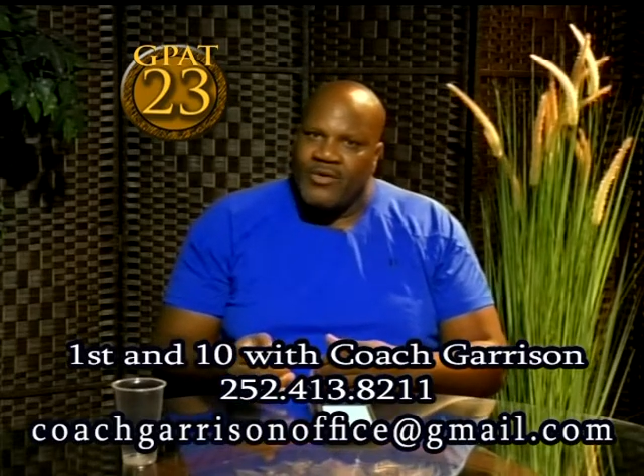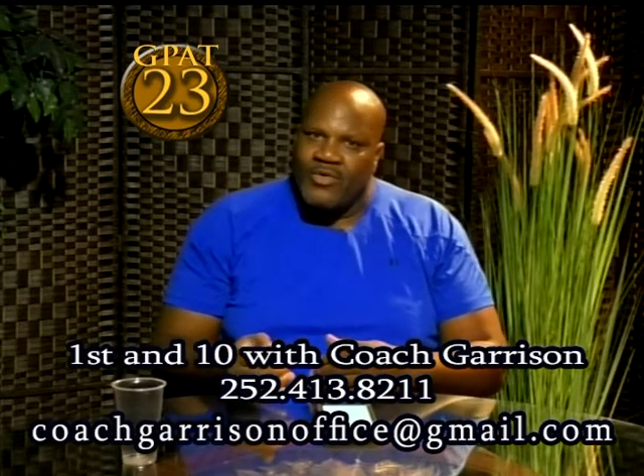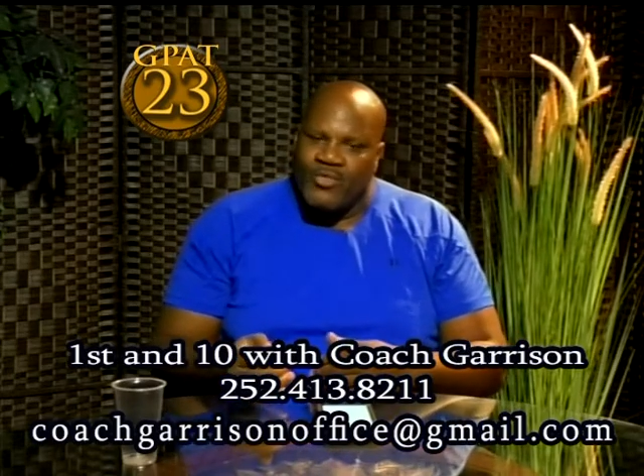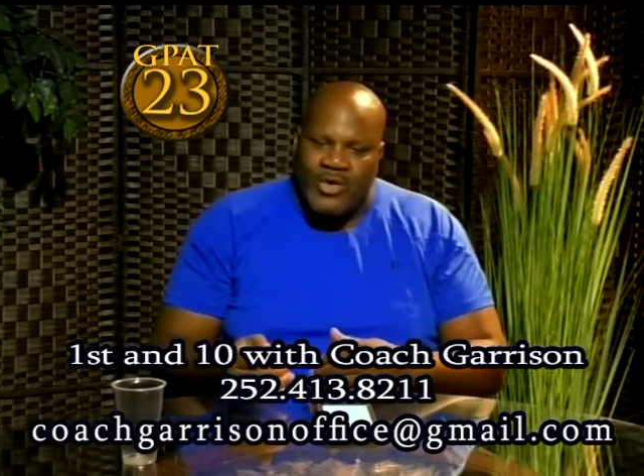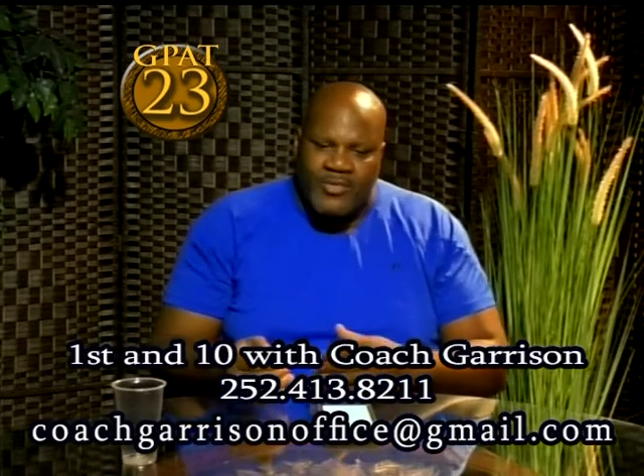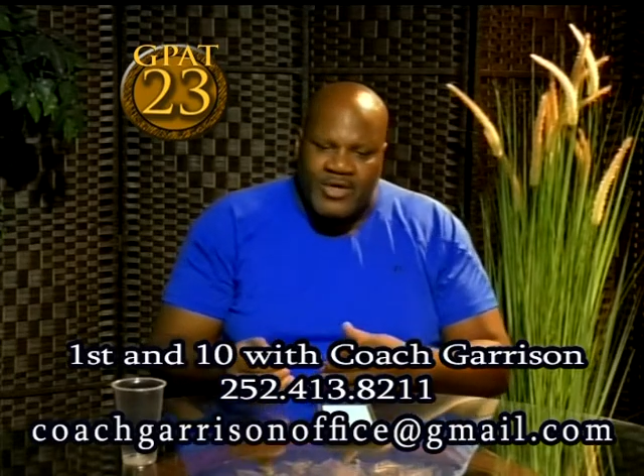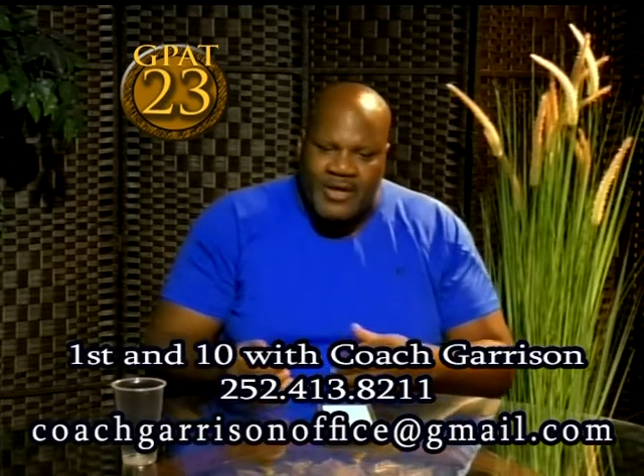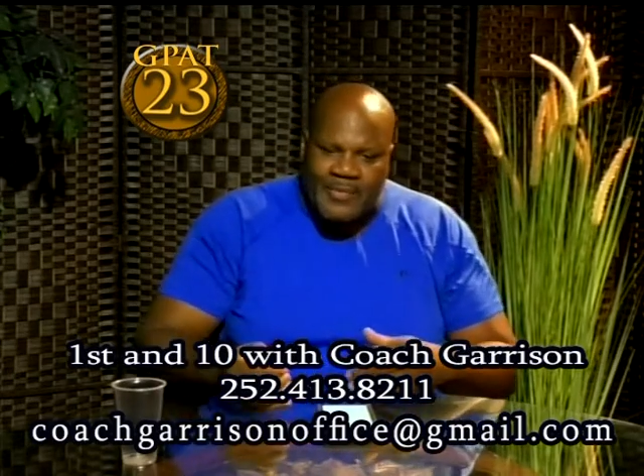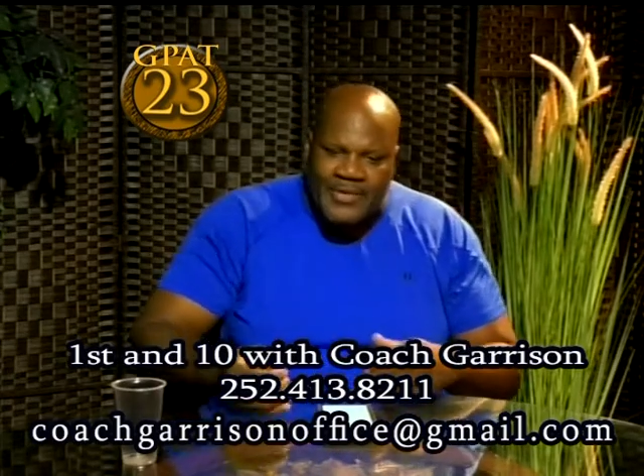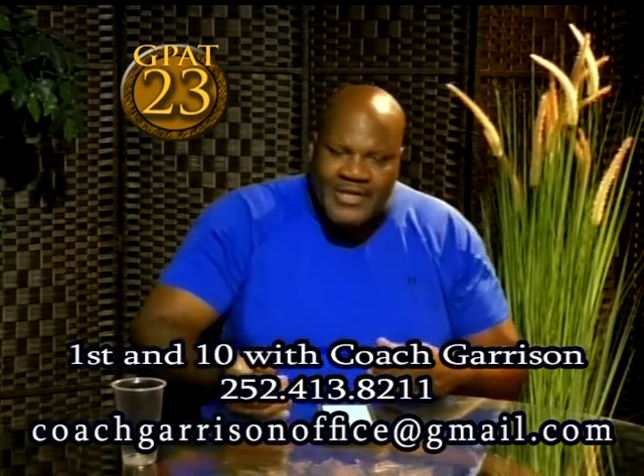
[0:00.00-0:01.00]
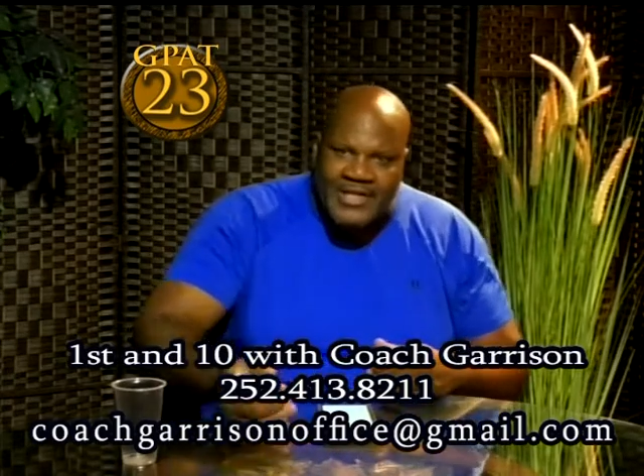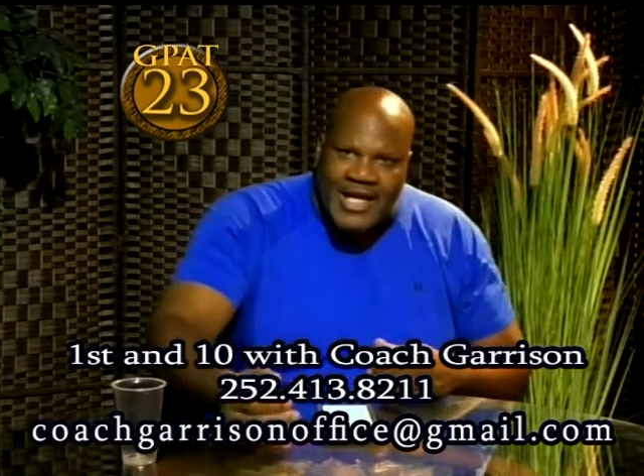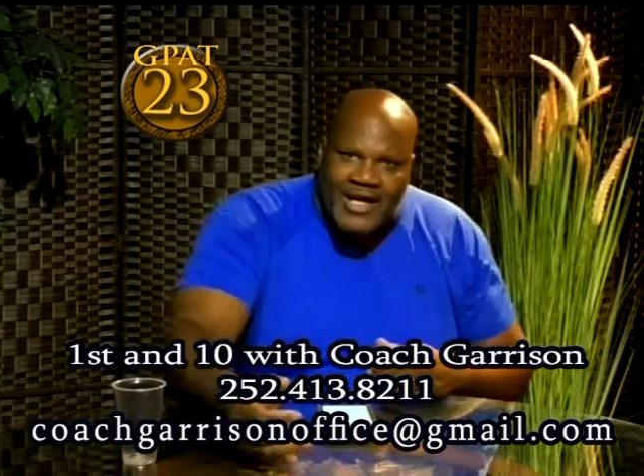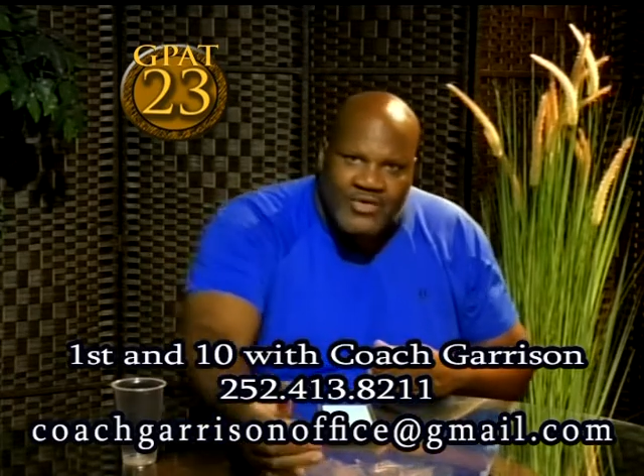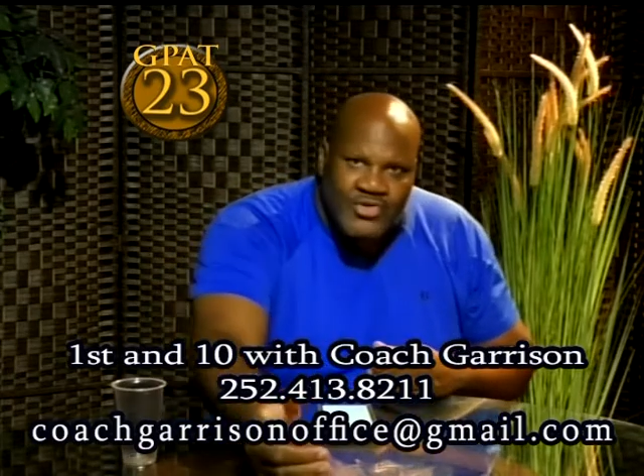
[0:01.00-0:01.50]
We want to put
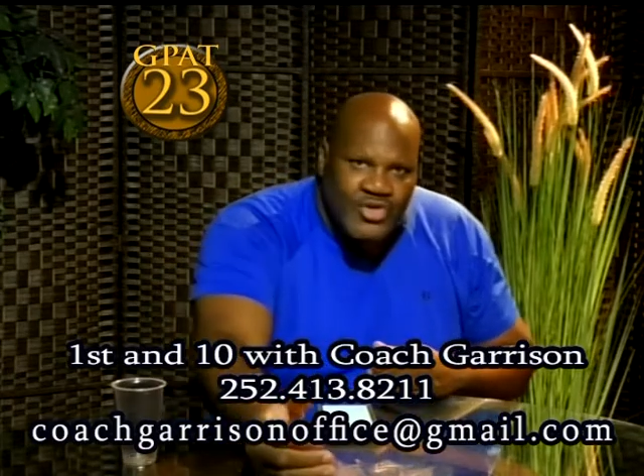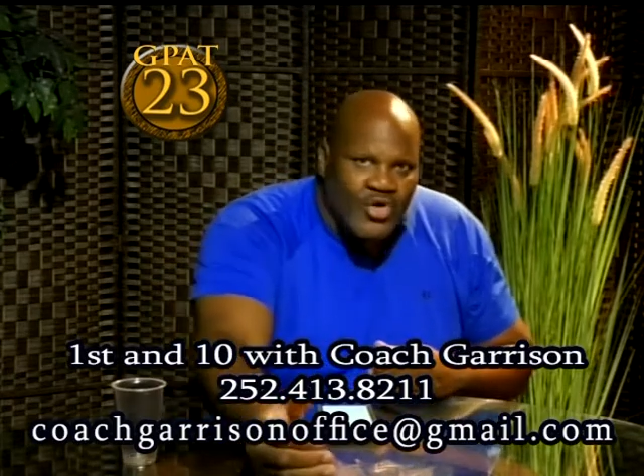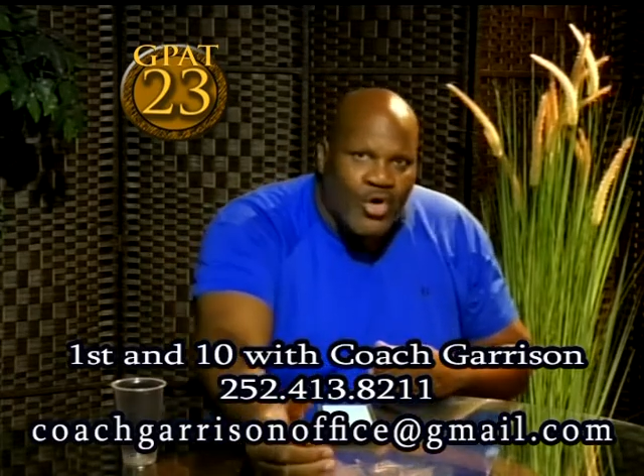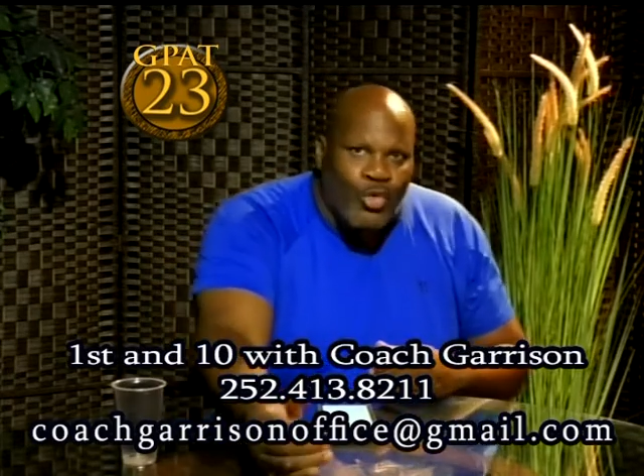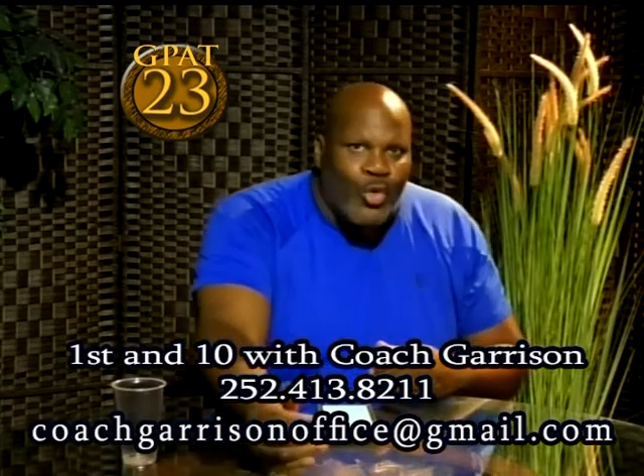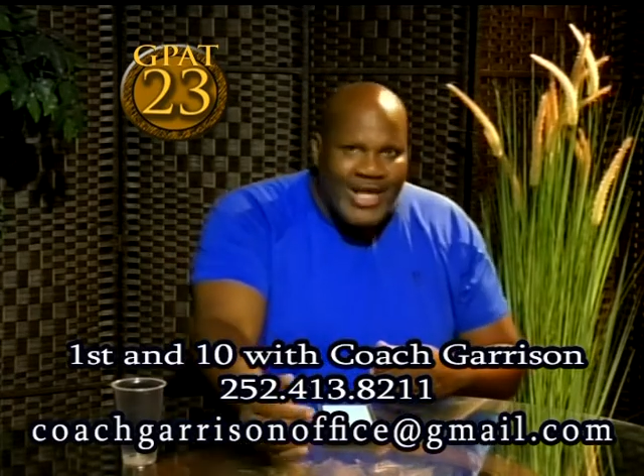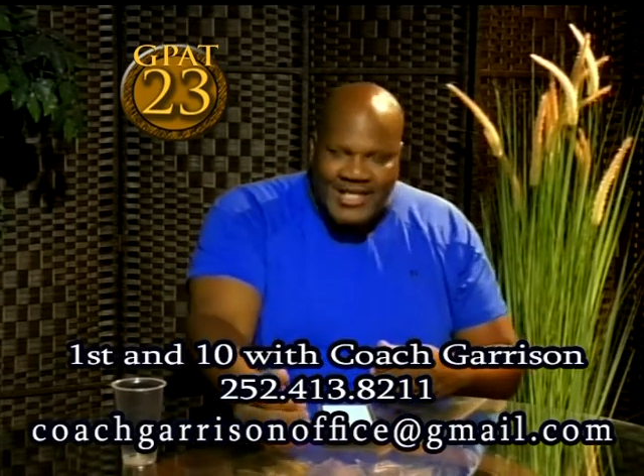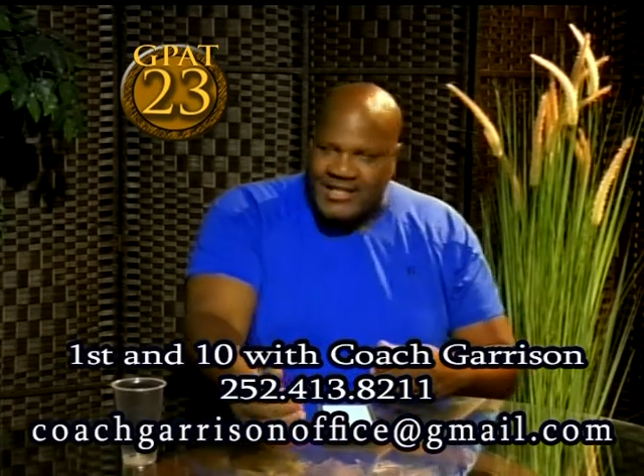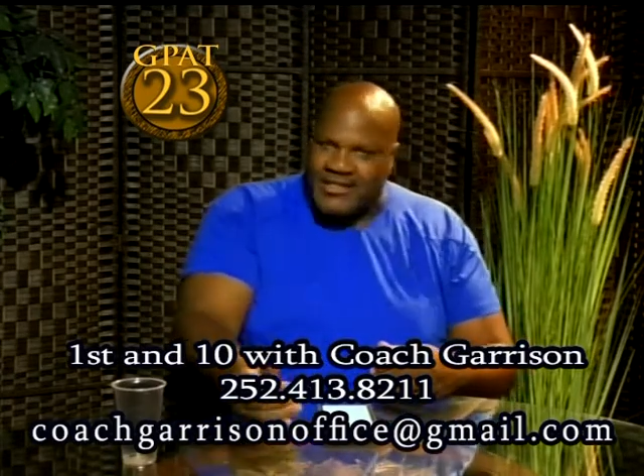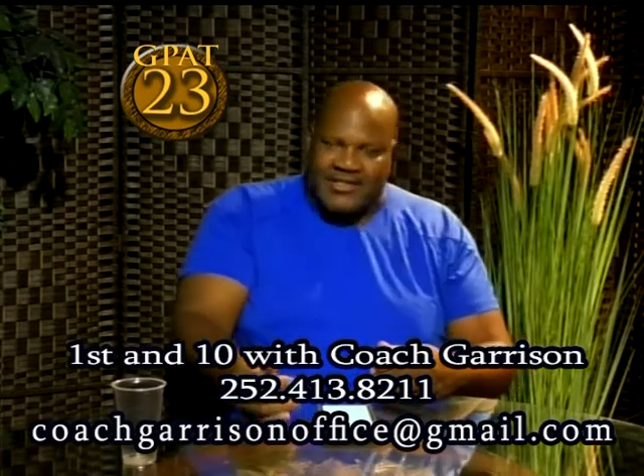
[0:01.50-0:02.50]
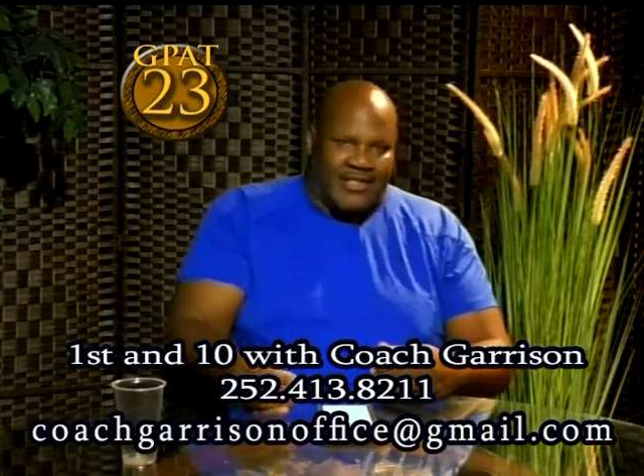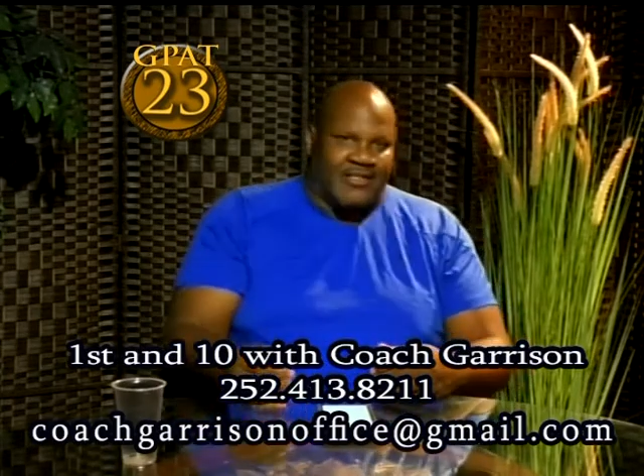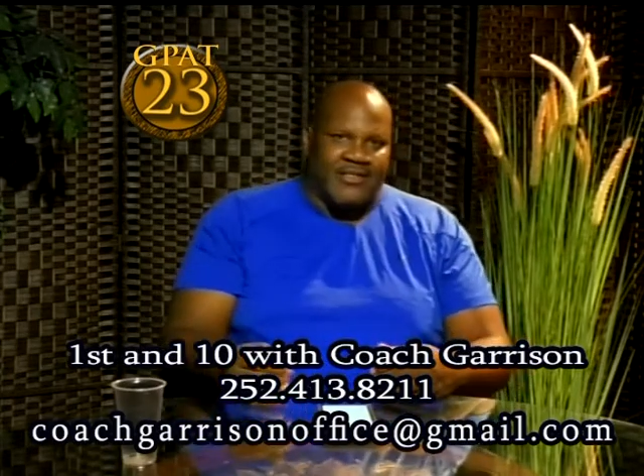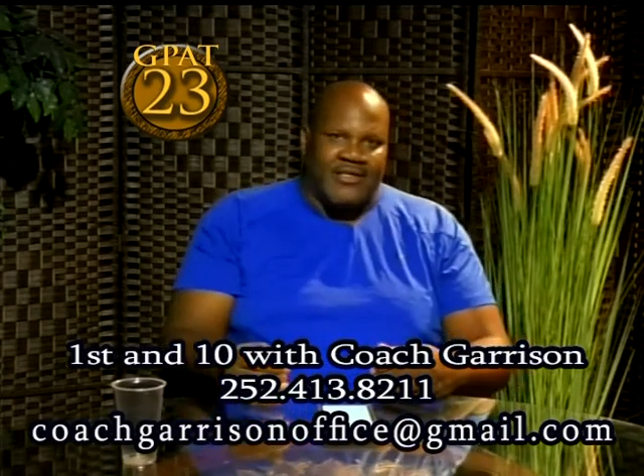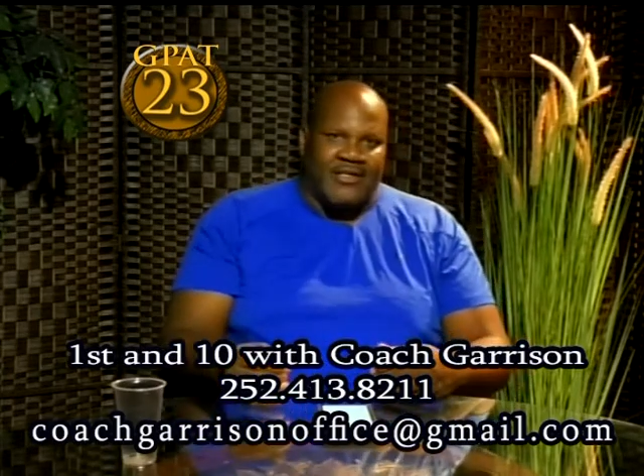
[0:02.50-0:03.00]
down your weaknesses.